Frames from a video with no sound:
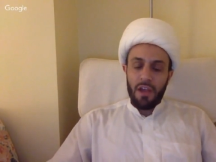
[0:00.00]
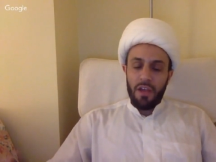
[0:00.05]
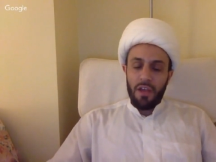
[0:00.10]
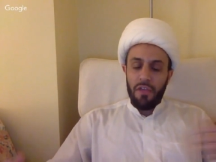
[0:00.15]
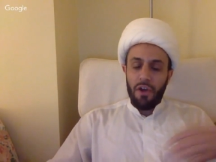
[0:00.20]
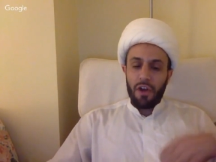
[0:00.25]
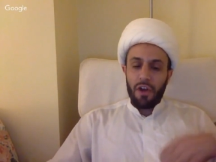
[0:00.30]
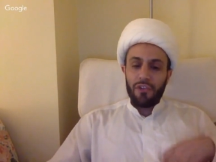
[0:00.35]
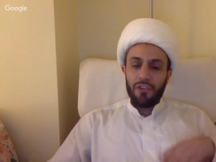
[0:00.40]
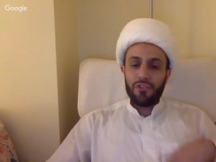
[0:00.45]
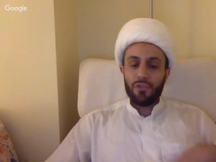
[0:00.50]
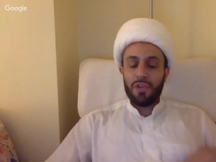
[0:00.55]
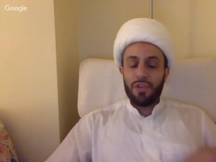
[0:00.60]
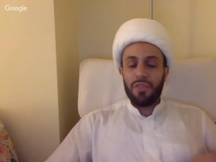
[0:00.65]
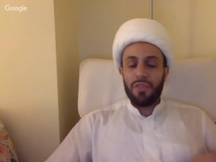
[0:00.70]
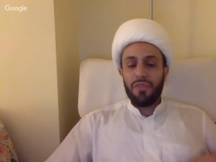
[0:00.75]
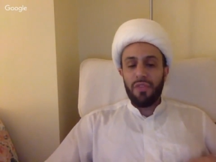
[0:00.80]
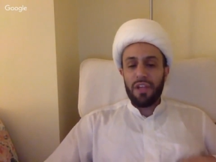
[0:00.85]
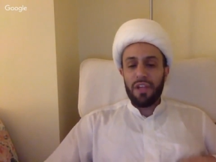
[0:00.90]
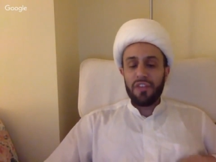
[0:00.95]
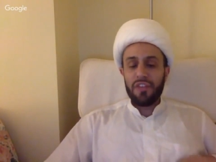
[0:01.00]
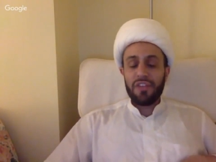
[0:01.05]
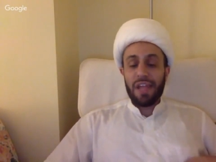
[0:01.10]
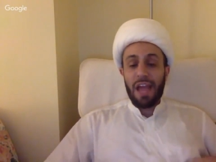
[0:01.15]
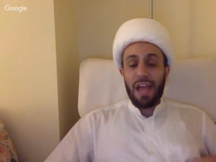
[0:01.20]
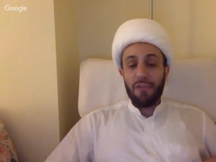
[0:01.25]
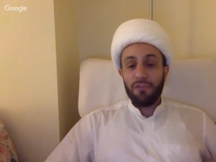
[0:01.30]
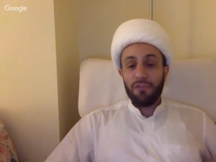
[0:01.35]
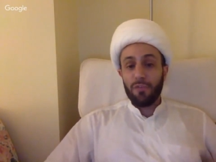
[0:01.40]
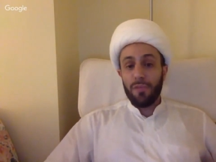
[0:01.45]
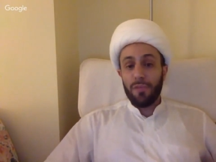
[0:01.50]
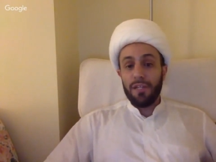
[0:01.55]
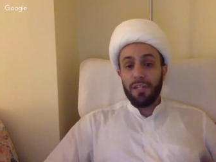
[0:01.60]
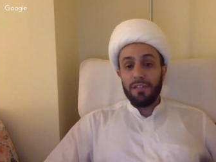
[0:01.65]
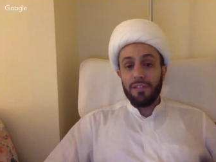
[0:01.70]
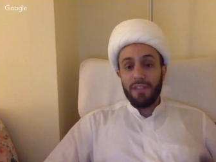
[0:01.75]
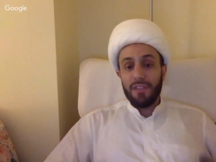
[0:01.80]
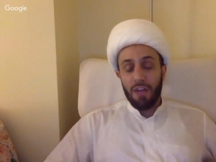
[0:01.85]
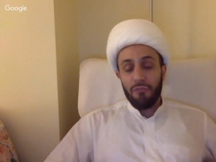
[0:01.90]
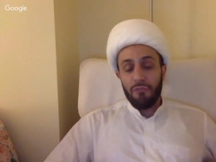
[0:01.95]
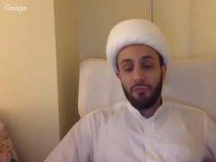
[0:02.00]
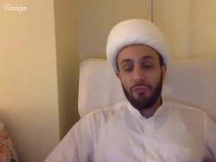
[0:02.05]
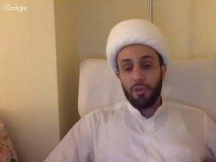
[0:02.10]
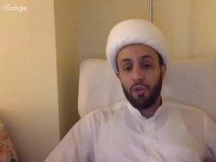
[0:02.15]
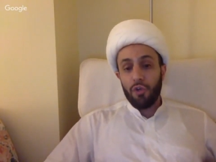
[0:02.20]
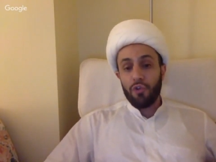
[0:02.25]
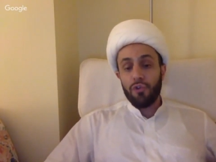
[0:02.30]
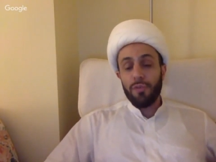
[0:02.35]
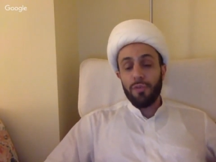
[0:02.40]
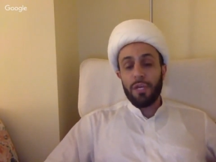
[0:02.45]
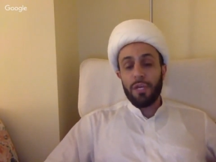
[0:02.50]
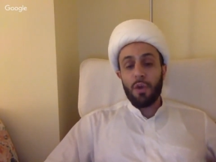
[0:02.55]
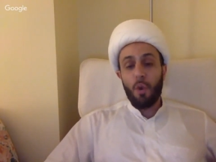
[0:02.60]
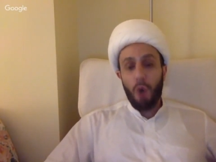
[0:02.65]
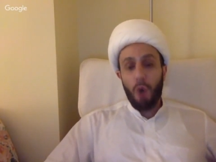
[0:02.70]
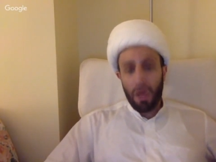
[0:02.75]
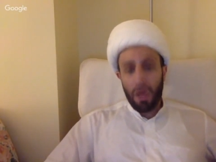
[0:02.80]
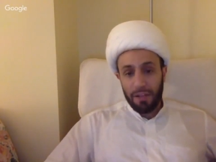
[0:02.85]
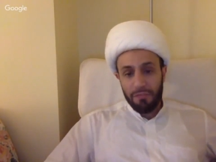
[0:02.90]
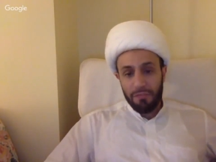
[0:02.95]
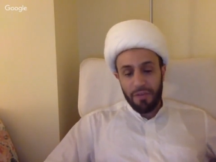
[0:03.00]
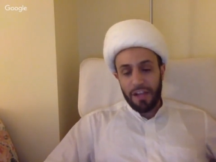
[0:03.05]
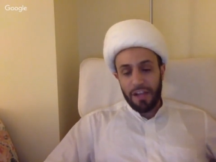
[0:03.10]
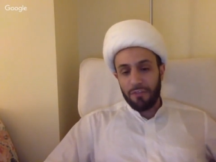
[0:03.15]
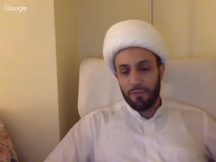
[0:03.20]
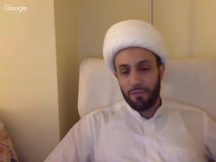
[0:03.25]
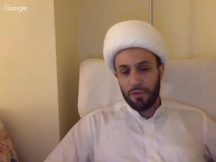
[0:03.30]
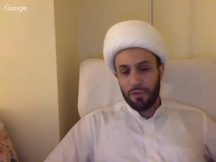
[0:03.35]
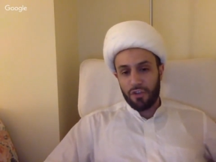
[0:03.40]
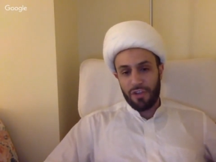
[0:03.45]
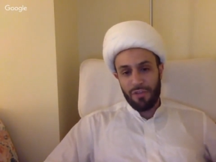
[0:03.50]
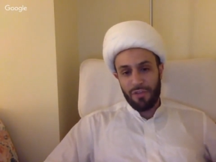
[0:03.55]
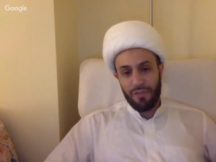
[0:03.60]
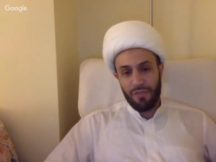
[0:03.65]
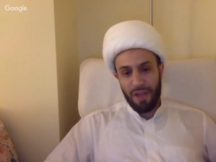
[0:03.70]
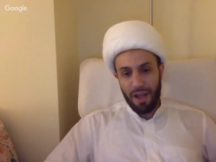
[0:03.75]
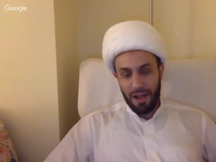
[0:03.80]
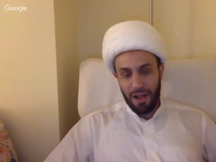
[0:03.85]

there are certain things that have to be done for you to be qualified for shafa'ah.